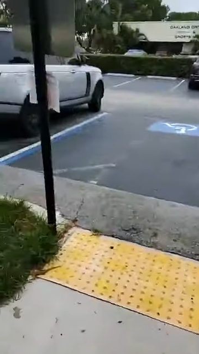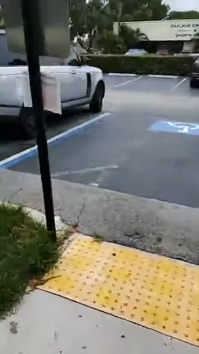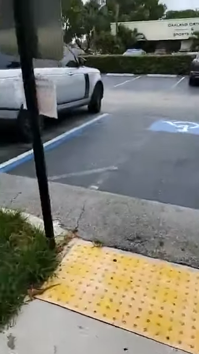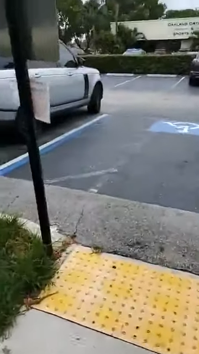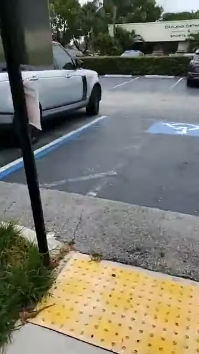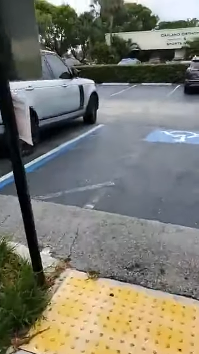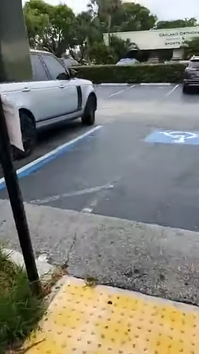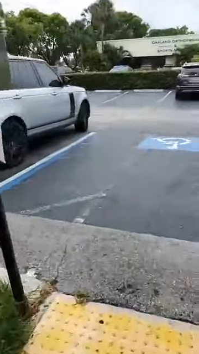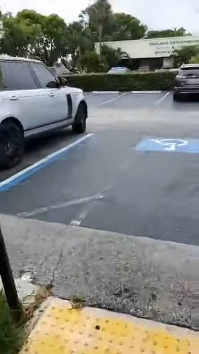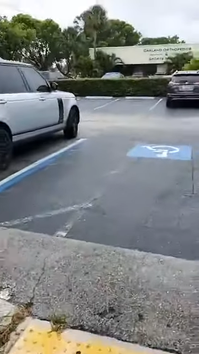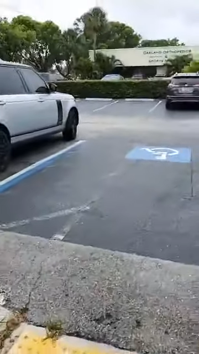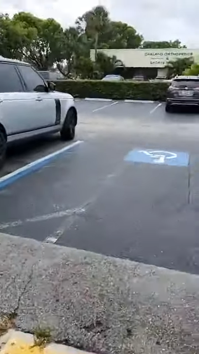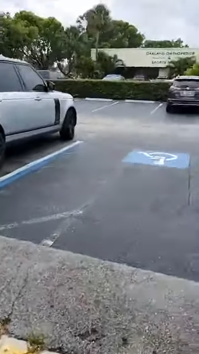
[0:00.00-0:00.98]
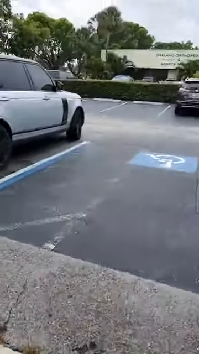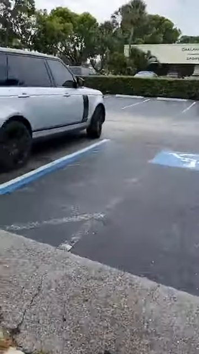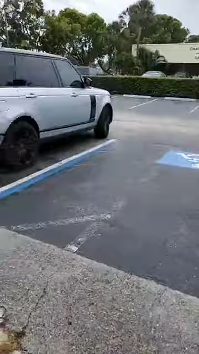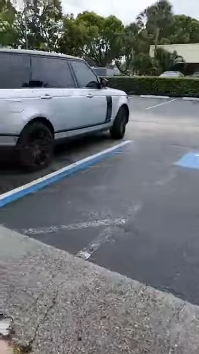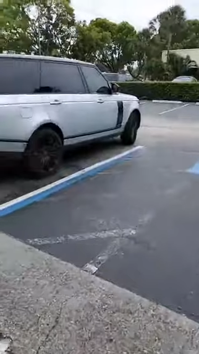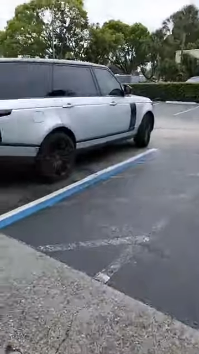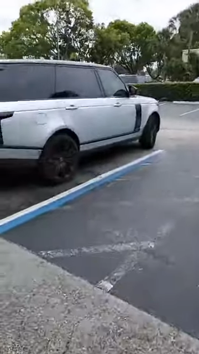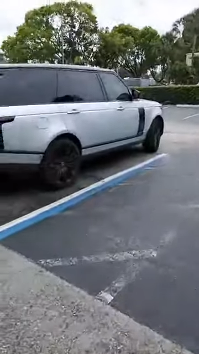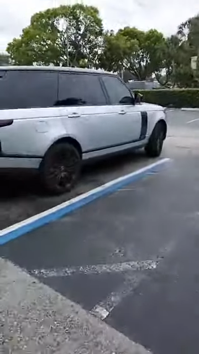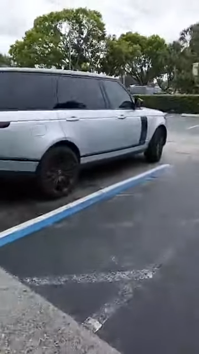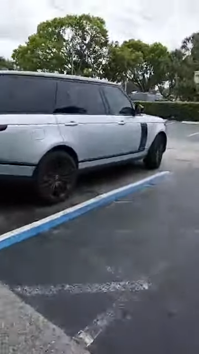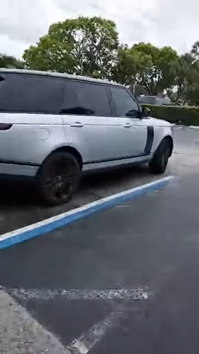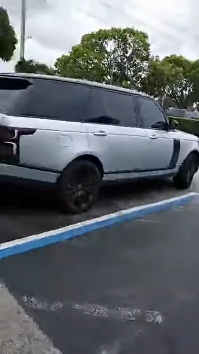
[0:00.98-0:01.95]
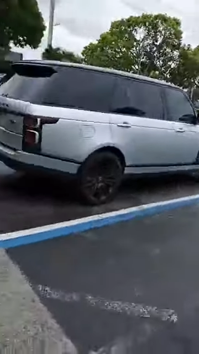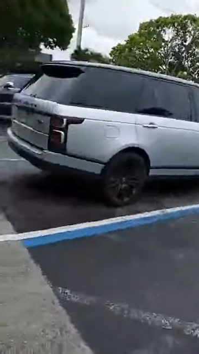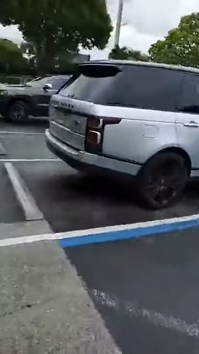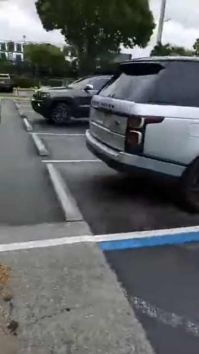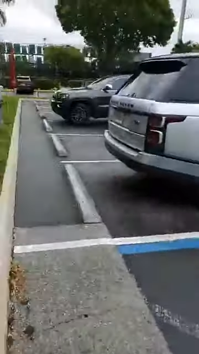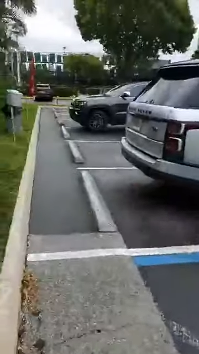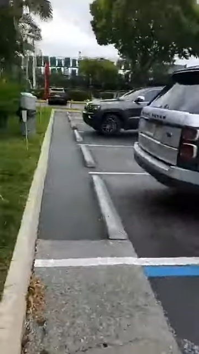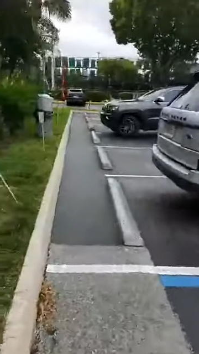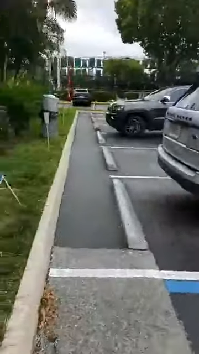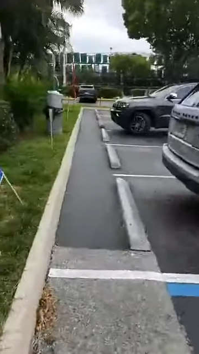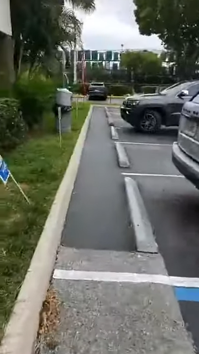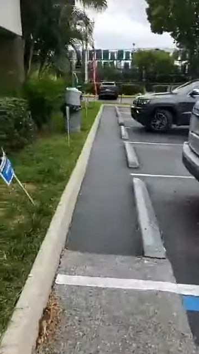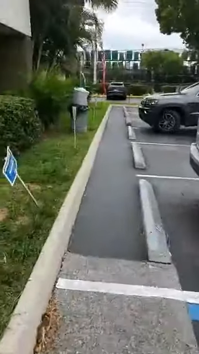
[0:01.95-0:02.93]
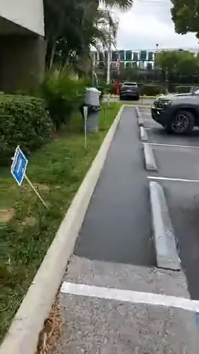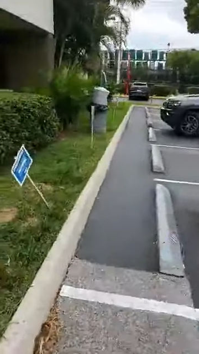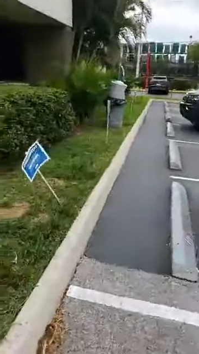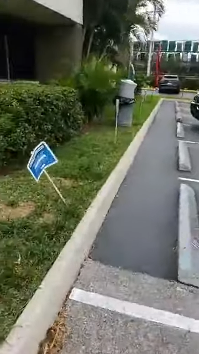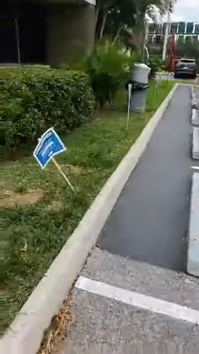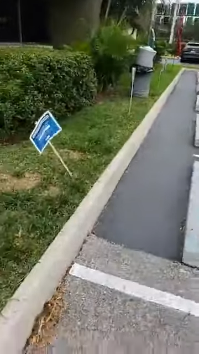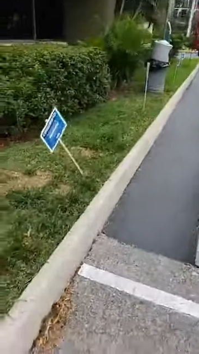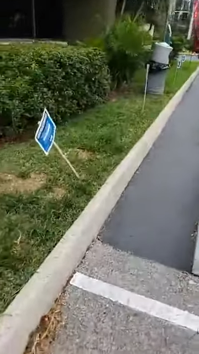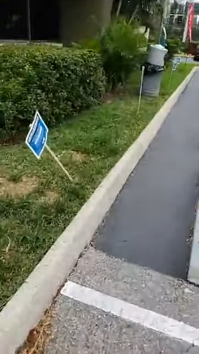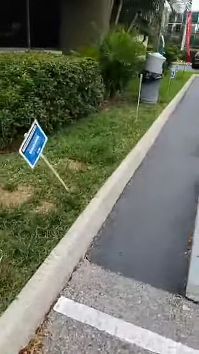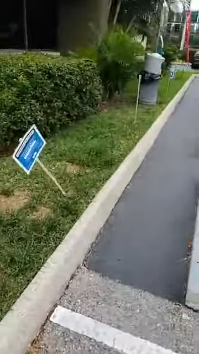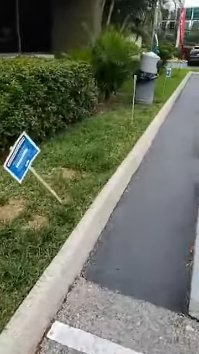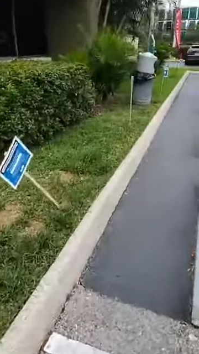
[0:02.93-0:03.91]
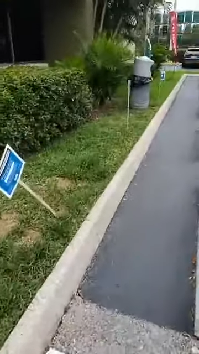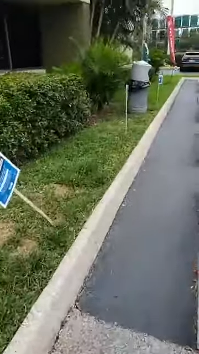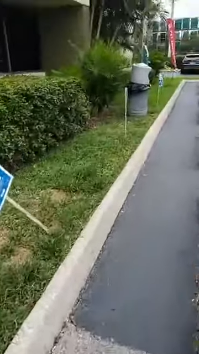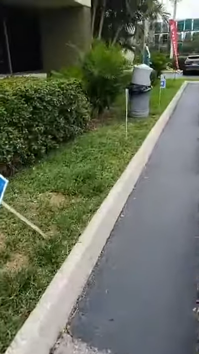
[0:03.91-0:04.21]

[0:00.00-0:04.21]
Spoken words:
Nobody's mouth can be seen.